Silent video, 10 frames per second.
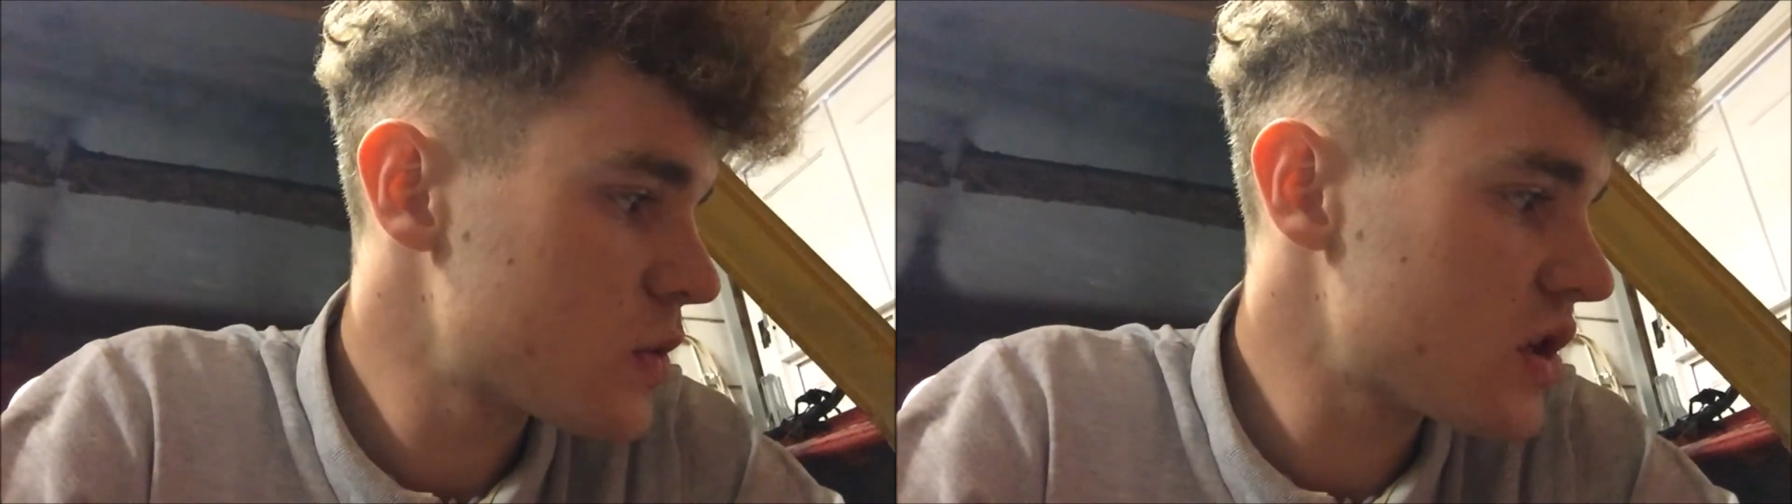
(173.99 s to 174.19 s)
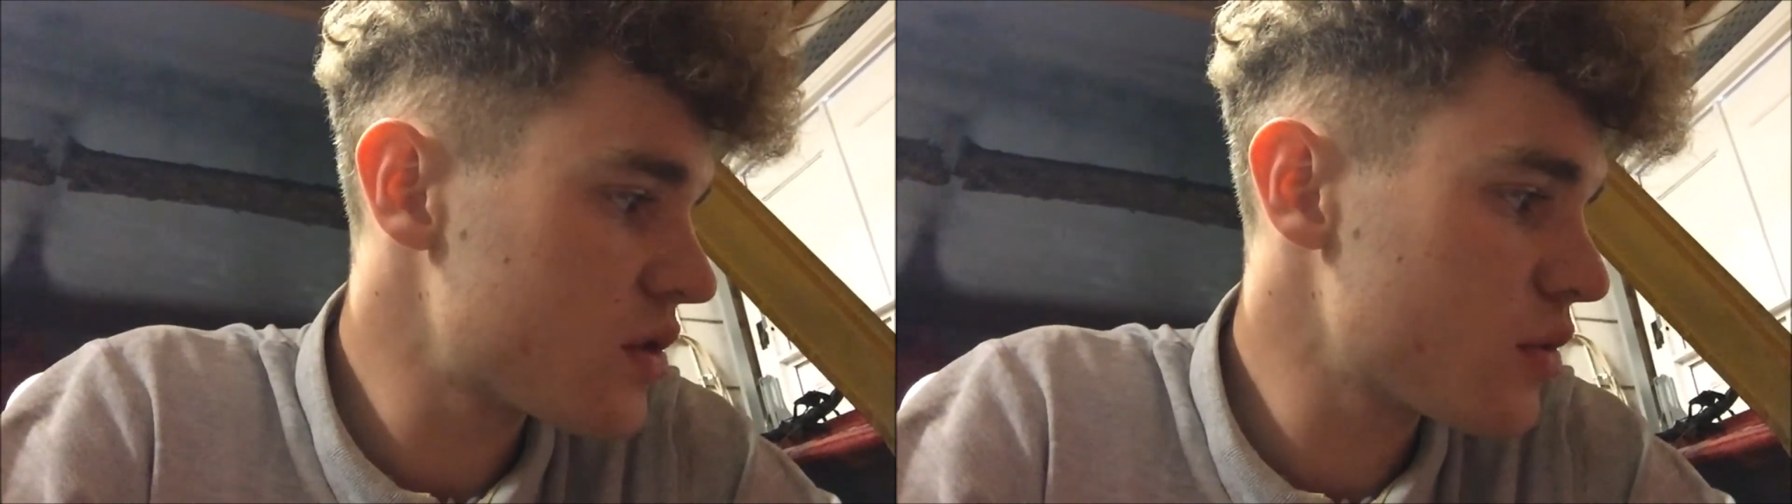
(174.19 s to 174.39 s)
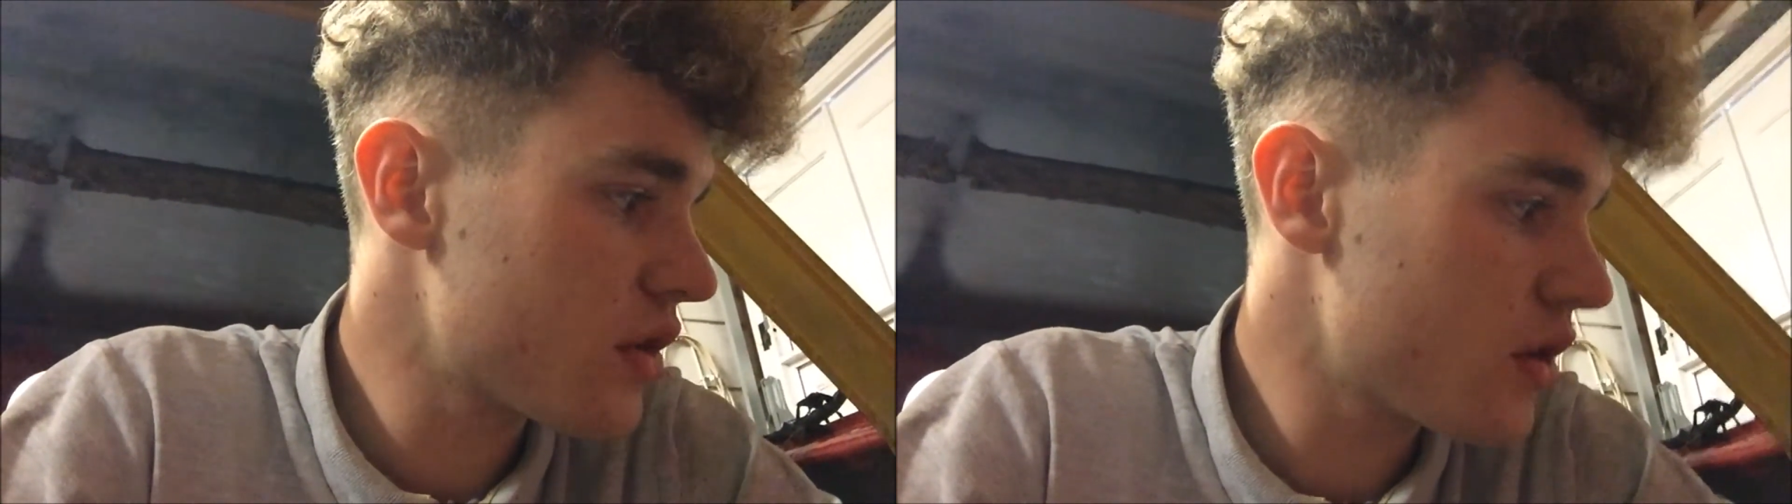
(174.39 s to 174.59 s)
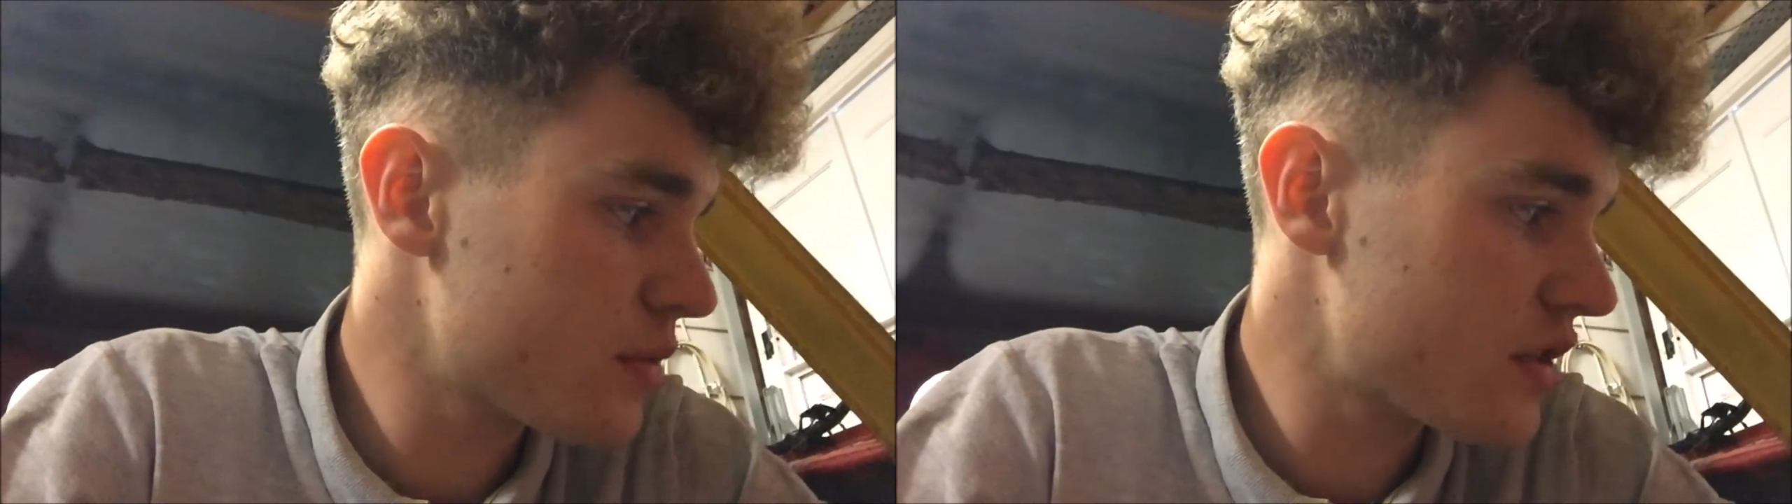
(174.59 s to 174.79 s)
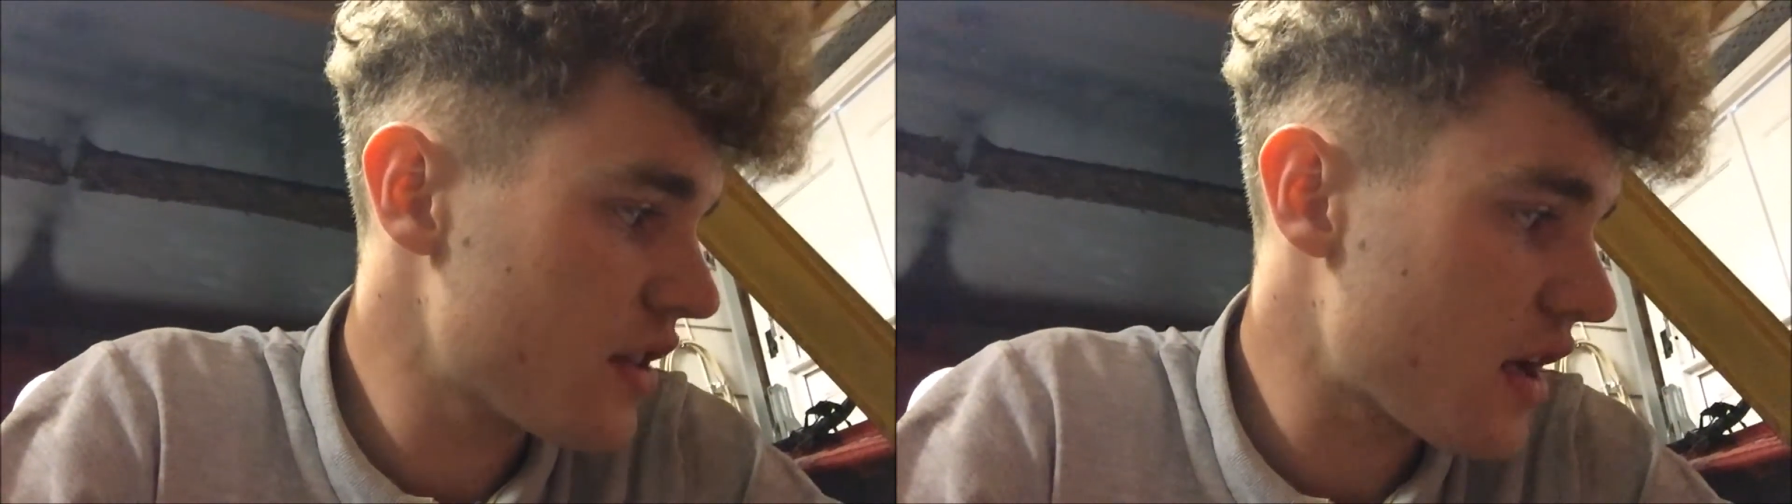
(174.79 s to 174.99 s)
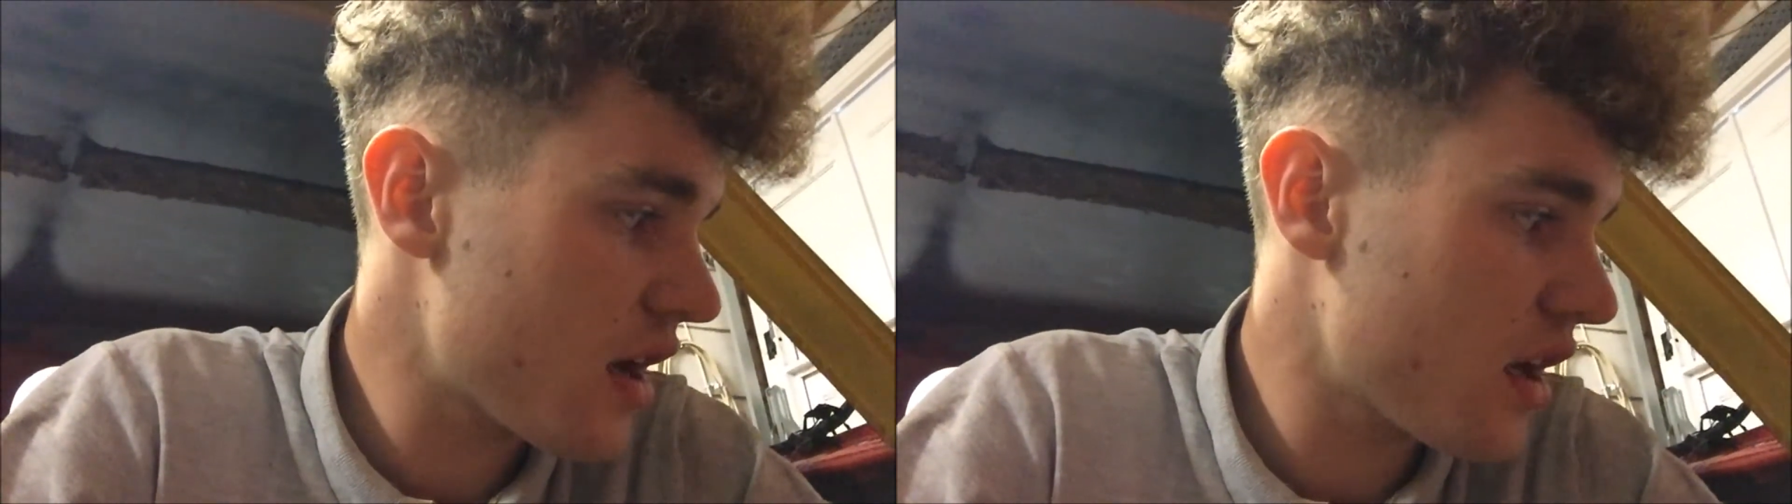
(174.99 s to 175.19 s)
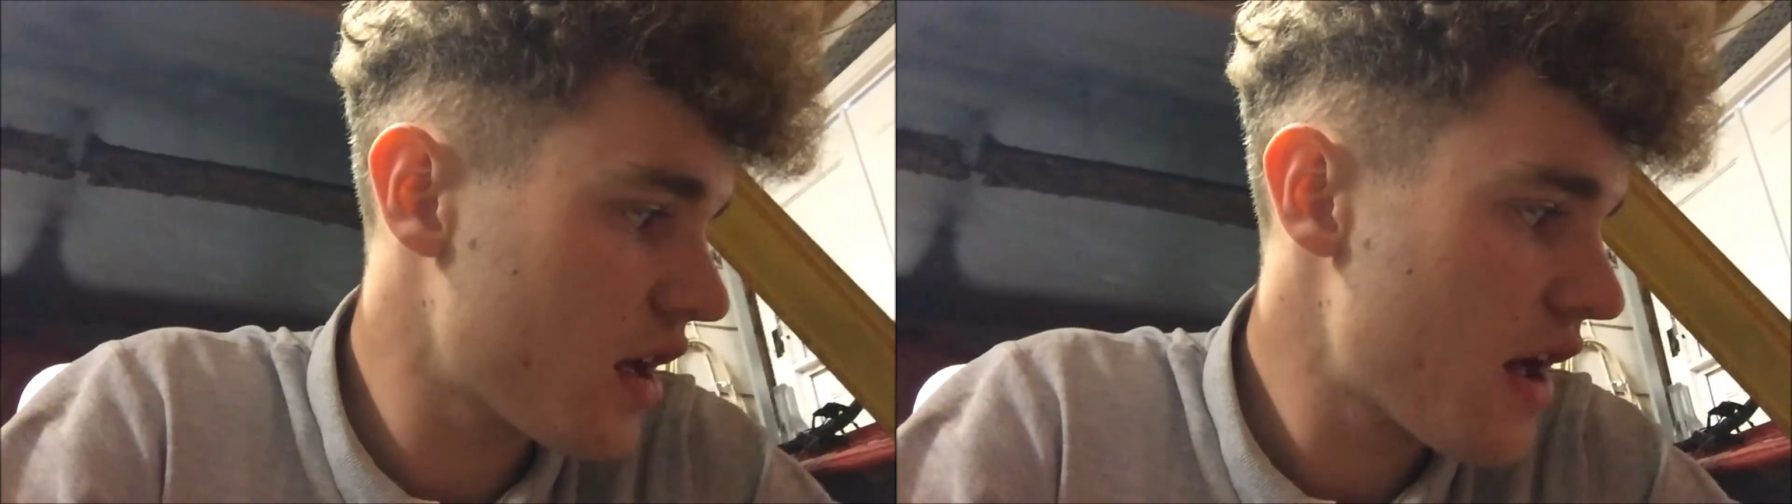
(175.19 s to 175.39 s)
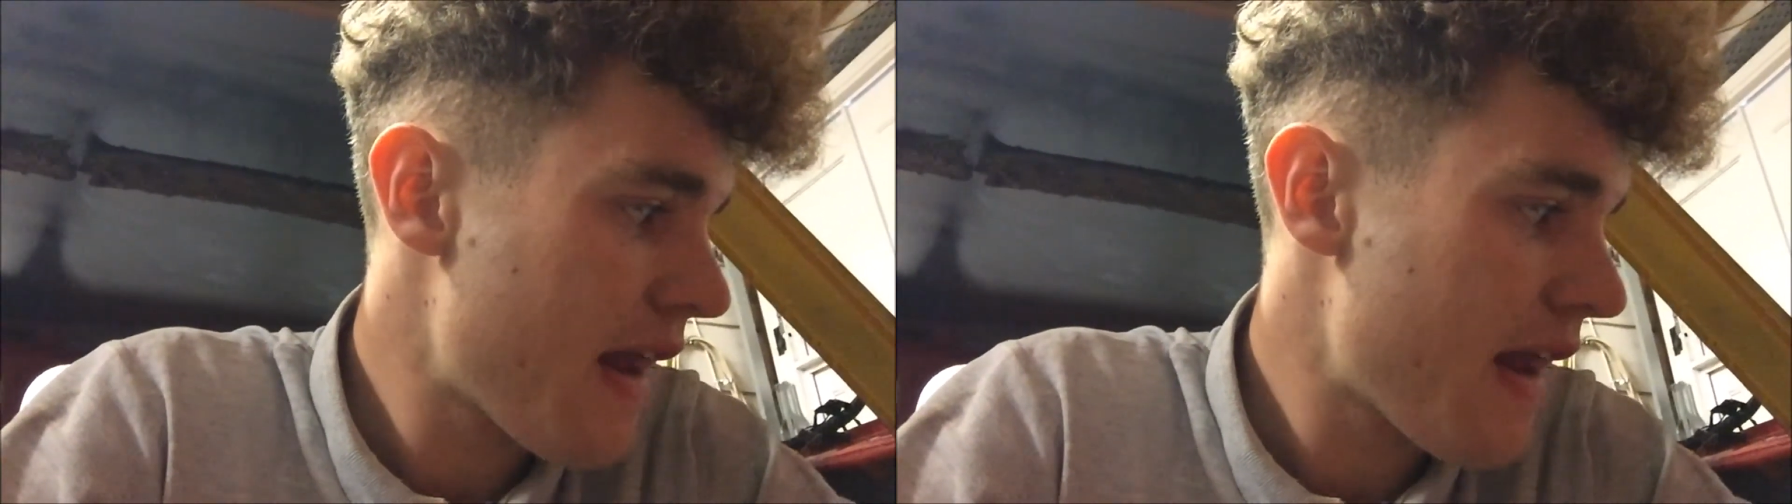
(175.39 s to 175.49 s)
Yes, we're up to that.